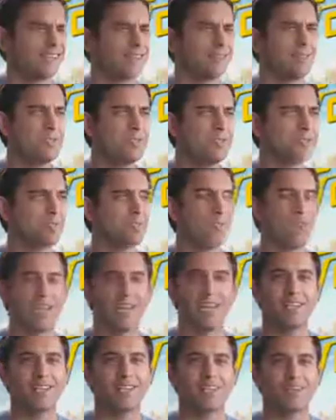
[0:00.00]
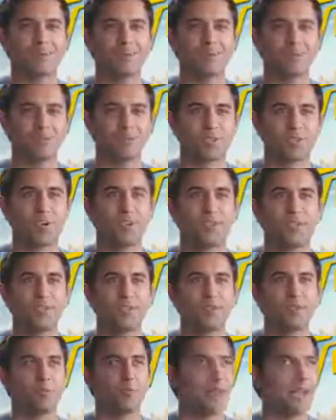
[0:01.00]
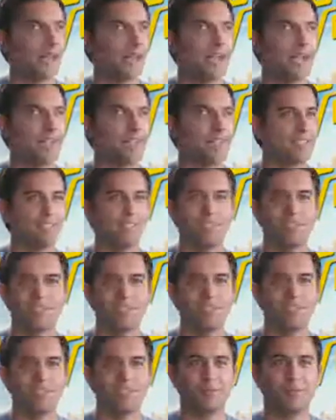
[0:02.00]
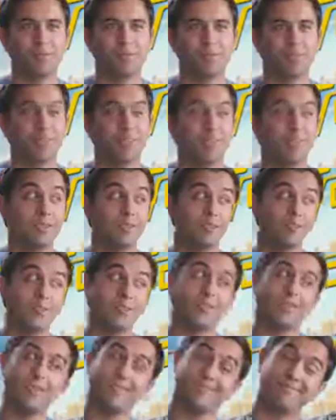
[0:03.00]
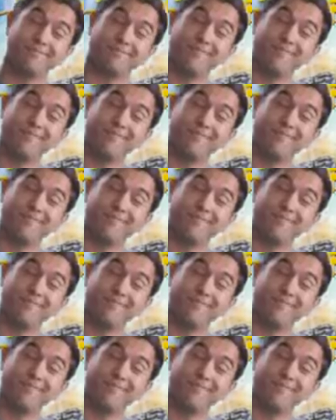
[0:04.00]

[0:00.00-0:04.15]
Even your companions will start reacting to you, being like, oh,